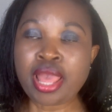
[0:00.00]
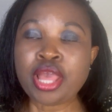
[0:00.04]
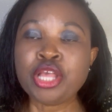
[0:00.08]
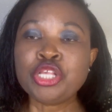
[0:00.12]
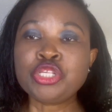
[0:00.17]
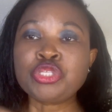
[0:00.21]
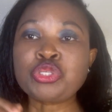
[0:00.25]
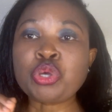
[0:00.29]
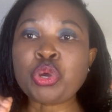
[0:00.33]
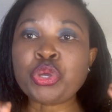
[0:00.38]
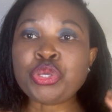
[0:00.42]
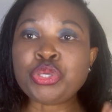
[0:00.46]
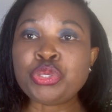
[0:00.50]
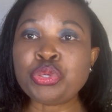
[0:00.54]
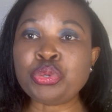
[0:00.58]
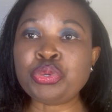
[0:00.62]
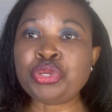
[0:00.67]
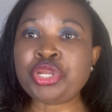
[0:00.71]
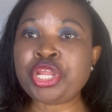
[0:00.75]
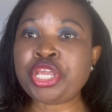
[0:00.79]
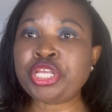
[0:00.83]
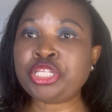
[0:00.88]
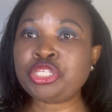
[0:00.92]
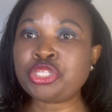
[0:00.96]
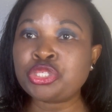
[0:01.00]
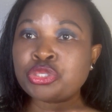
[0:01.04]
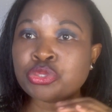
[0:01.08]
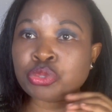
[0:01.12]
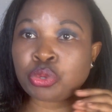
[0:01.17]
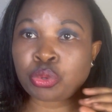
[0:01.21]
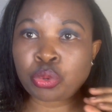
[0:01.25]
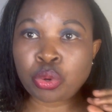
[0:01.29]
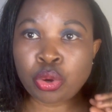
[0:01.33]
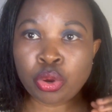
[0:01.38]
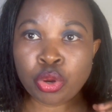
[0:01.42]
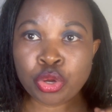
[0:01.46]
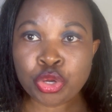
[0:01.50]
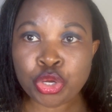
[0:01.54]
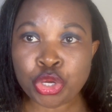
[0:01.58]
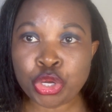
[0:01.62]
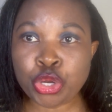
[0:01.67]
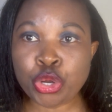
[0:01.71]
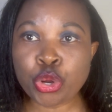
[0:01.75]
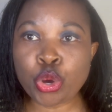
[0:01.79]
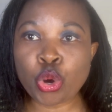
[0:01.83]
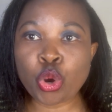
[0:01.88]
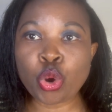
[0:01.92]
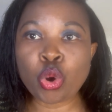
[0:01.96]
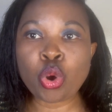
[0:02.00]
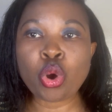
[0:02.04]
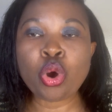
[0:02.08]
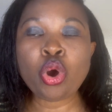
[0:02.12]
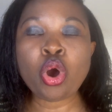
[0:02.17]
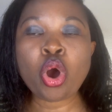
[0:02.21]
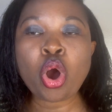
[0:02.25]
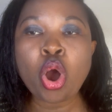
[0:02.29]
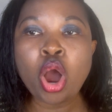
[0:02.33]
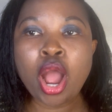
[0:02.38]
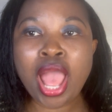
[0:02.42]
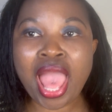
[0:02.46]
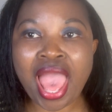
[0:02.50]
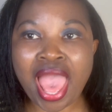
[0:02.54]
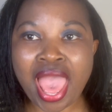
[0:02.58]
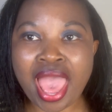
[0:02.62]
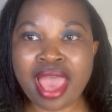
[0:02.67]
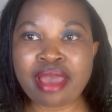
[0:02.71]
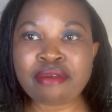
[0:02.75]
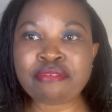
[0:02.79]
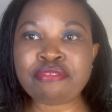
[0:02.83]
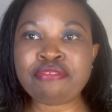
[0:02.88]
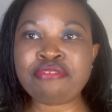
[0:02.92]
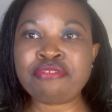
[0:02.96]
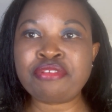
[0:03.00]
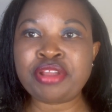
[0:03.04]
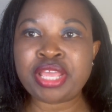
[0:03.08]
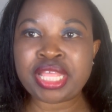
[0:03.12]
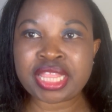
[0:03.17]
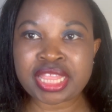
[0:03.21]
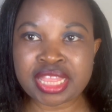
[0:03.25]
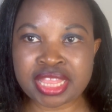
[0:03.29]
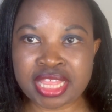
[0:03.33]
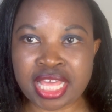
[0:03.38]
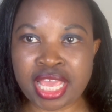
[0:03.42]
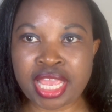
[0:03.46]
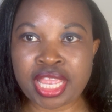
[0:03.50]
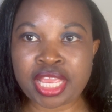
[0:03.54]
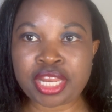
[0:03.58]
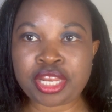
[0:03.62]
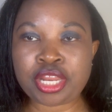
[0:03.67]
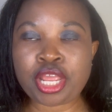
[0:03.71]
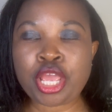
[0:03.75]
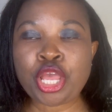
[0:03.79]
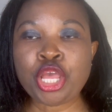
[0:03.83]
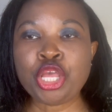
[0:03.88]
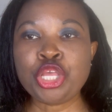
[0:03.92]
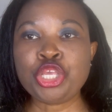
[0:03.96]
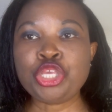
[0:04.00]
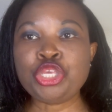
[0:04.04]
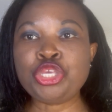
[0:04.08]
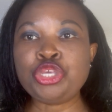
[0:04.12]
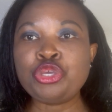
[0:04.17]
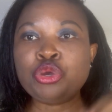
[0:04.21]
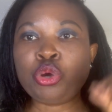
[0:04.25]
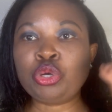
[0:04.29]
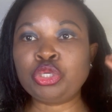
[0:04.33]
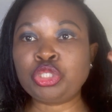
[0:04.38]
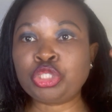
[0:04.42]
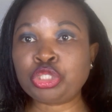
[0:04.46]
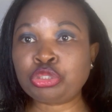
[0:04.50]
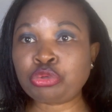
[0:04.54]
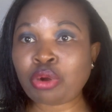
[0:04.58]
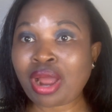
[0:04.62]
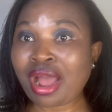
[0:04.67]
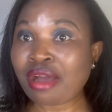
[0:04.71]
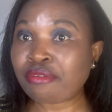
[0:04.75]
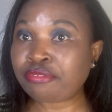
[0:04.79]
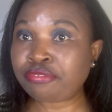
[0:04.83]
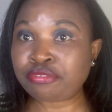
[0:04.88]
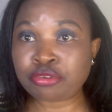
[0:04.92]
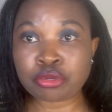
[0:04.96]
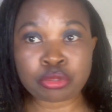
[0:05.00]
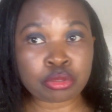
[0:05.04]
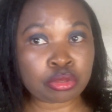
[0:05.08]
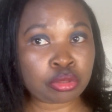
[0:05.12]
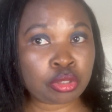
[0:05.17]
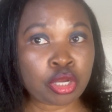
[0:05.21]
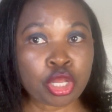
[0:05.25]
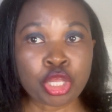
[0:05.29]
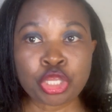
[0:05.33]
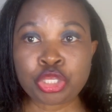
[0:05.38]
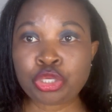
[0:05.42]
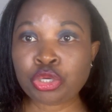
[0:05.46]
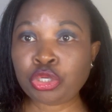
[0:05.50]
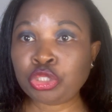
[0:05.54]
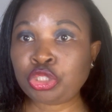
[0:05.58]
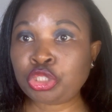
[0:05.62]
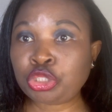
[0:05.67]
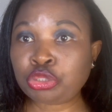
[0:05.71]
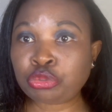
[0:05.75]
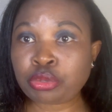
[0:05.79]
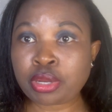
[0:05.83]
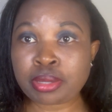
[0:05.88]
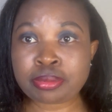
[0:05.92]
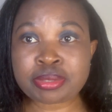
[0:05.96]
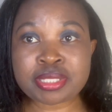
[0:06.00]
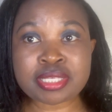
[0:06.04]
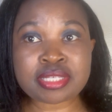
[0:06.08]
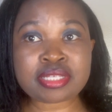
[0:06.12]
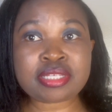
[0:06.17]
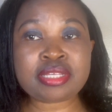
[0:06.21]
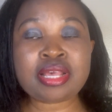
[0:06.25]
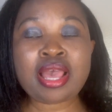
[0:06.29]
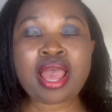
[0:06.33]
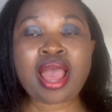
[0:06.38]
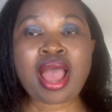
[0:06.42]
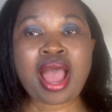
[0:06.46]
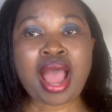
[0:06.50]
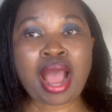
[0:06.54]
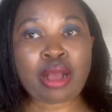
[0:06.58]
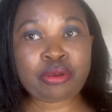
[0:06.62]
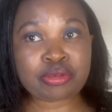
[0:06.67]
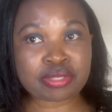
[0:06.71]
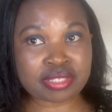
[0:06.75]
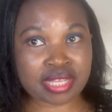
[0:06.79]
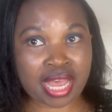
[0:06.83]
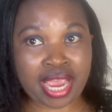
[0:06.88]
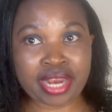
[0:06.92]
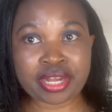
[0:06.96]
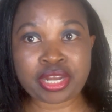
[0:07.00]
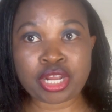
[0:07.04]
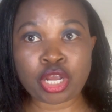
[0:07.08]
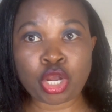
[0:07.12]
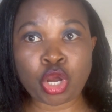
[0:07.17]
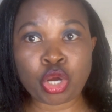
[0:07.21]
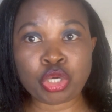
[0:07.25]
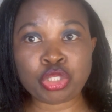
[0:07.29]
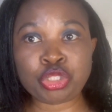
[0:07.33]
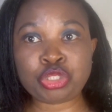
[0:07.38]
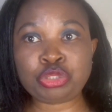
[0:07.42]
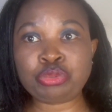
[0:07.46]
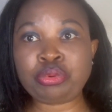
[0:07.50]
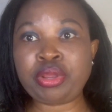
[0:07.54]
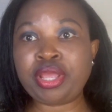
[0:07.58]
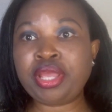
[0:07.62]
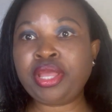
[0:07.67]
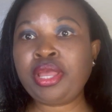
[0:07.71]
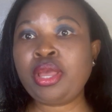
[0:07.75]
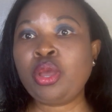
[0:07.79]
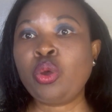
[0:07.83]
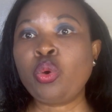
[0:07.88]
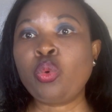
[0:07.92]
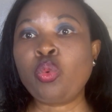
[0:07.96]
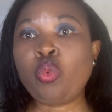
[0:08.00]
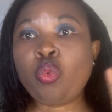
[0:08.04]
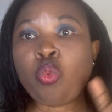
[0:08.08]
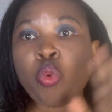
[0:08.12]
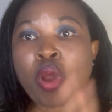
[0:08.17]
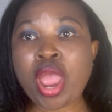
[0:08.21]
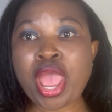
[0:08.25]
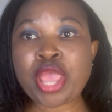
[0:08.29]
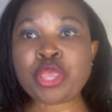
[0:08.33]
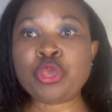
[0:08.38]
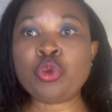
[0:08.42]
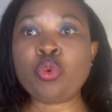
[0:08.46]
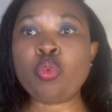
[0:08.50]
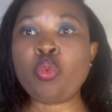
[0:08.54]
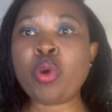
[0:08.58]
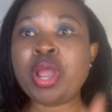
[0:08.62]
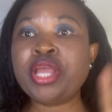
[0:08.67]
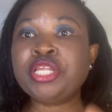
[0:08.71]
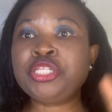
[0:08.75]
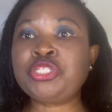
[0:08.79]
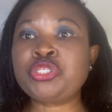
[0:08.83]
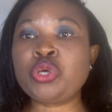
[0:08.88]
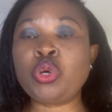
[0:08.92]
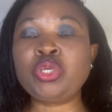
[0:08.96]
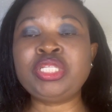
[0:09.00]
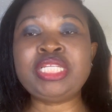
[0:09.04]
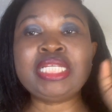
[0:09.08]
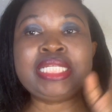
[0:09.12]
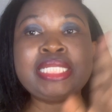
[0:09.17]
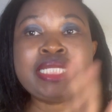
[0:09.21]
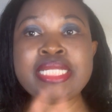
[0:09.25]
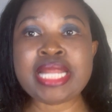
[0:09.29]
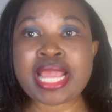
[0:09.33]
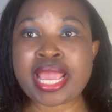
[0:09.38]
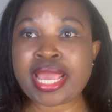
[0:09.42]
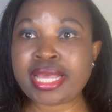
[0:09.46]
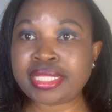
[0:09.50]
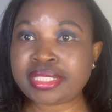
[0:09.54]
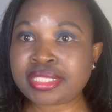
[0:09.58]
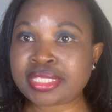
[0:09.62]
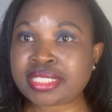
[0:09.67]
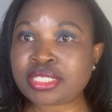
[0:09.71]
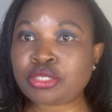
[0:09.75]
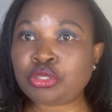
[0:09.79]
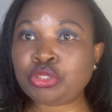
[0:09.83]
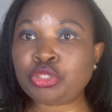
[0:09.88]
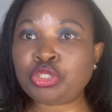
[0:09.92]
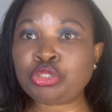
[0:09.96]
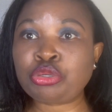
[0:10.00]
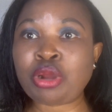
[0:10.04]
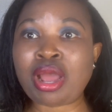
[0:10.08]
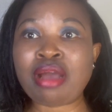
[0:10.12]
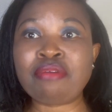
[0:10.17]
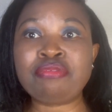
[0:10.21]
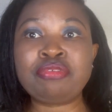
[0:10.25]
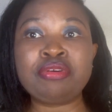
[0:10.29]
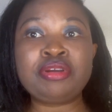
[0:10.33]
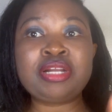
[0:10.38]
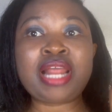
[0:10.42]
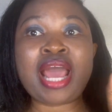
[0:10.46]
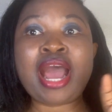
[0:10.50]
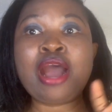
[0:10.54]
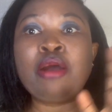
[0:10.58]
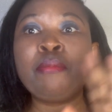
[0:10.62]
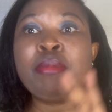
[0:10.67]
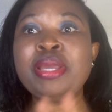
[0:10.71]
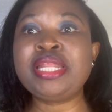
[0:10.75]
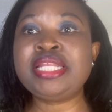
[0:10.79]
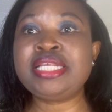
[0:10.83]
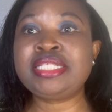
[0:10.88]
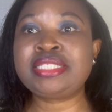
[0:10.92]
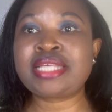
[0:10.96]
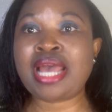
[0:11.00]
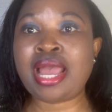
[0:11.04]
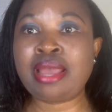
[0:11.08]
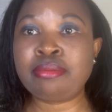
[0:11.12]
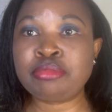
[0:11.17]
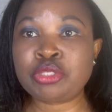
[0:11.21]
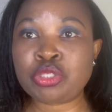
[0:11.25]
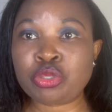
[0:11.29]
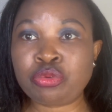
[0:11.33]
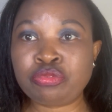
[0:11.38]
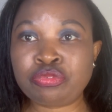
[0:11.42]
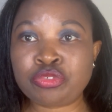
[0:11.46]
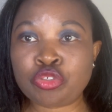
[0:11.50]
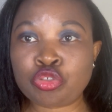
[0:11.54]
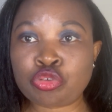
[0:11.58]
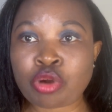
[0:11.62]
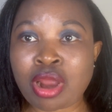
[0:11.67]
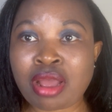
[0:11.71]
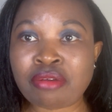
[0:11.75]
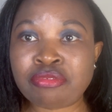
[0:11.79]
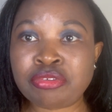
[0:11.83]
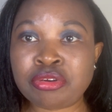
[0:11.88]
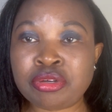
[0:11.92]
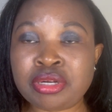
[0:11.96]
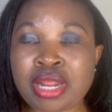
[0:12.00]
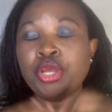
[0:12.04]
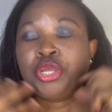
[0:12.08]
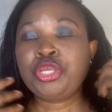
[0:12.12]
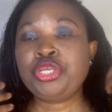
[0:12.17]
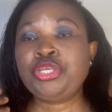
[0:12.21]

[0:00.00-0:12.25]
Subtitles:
So you need to know everything: your travel, your trips outside the country, where you went to, the dates you traveled, how many times you've traveled.